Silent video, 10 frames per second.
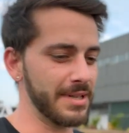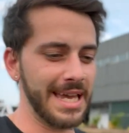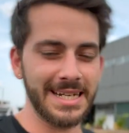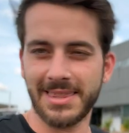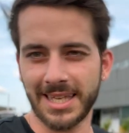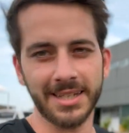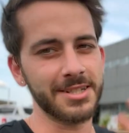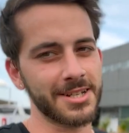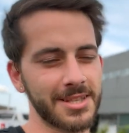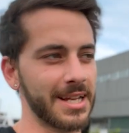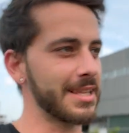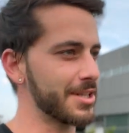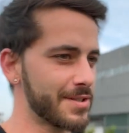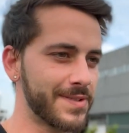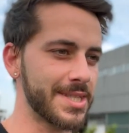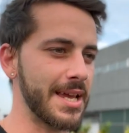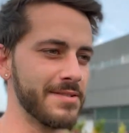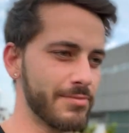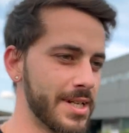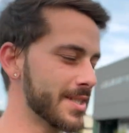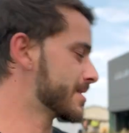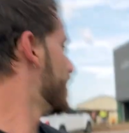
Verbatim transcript: anything just like that, just for safety reasons.